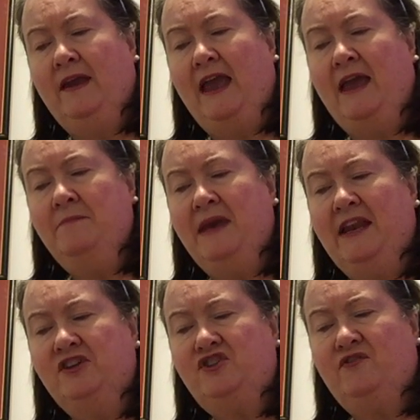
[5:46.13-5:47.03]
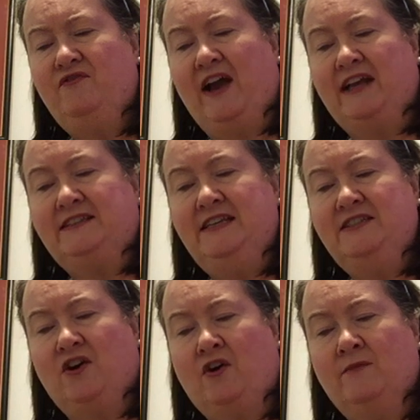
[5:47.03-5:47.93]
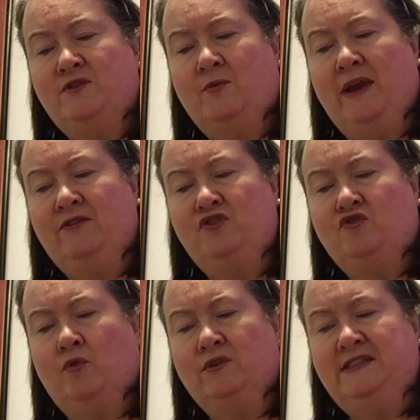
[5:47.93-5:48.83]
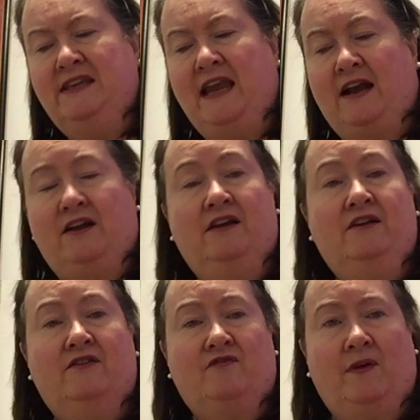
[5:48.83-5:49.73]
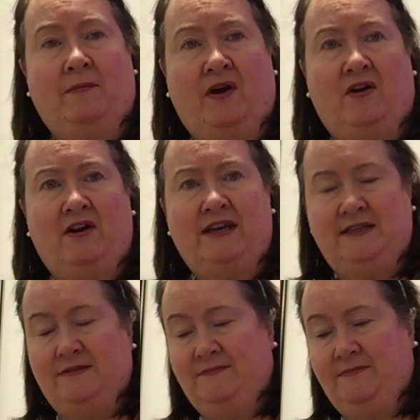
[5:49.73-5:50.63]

and managed to fasten his arms around the troll's neck from behind.